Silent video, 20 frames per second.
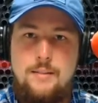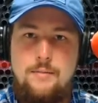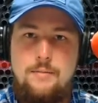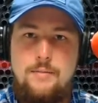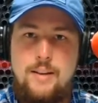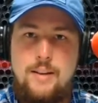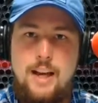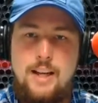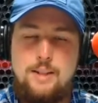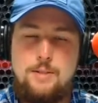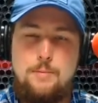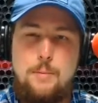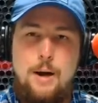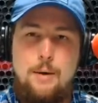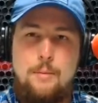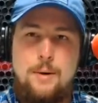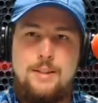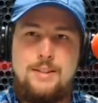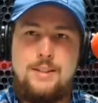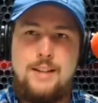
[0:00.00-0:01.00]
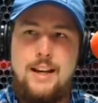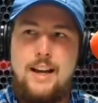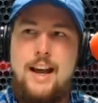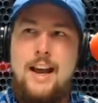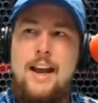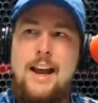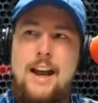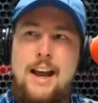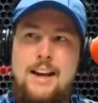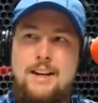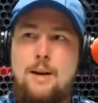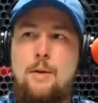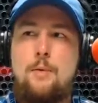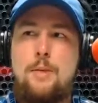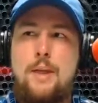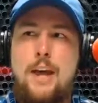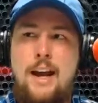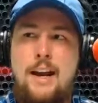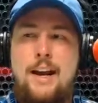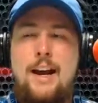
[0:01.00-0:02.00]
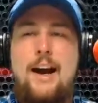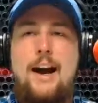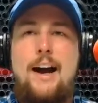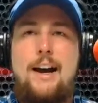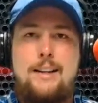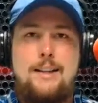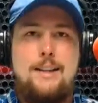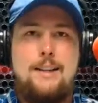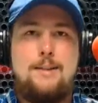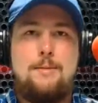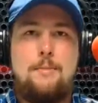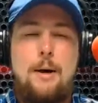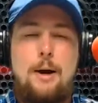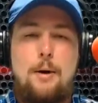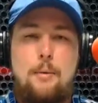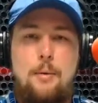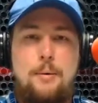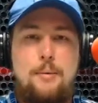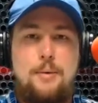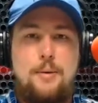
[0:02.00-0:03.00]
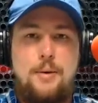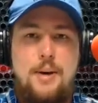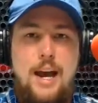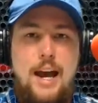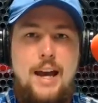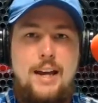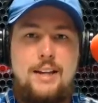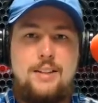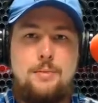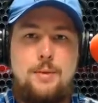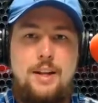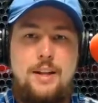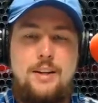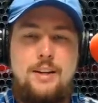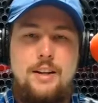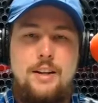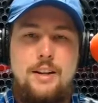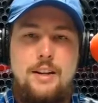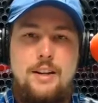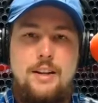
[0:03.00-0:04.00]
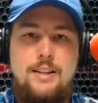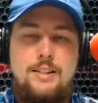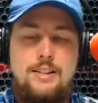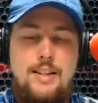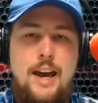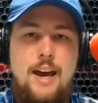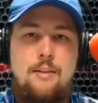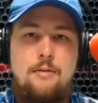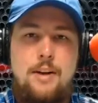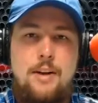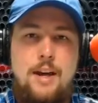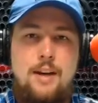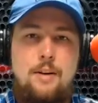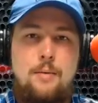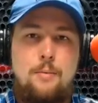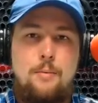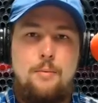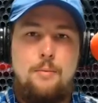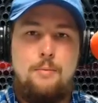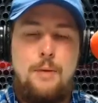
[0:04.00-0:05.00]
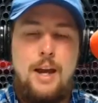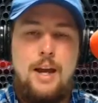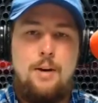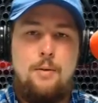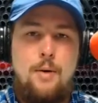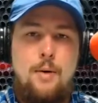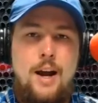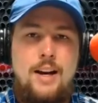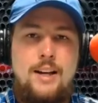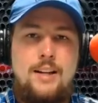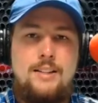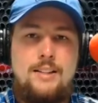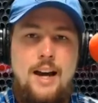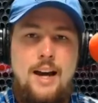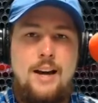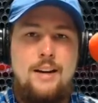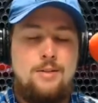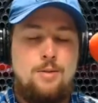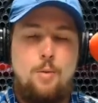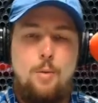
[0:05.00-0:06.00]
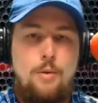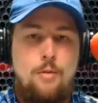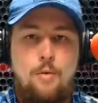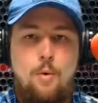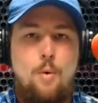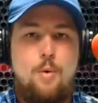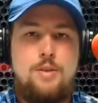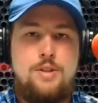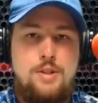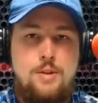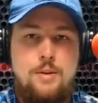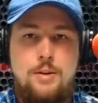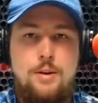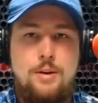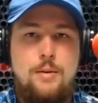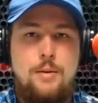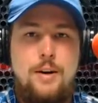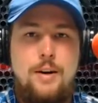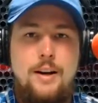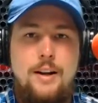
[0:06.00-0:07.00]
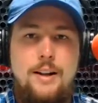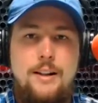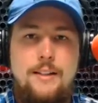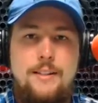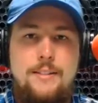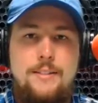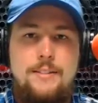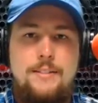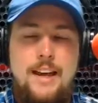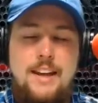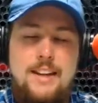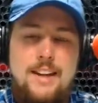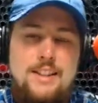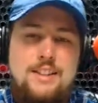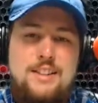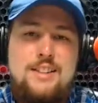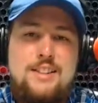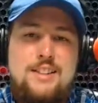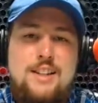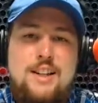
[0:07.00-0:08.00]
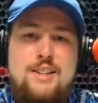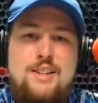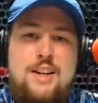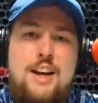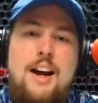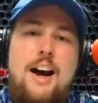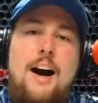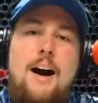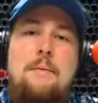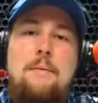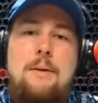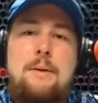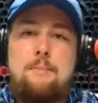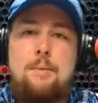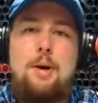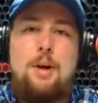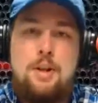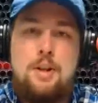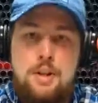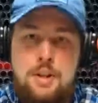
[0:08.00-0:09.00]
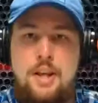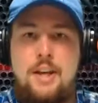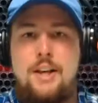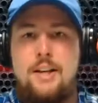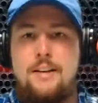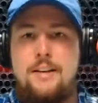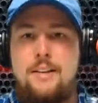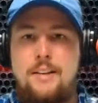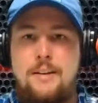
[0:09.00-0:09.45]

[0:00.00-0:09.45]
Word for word: And Spider Man's like, hey, I know that guy. And then Spider Woman reacts with, he's a half naked man riding a dinosaur. Of course you do. And that's just such a comic book thing.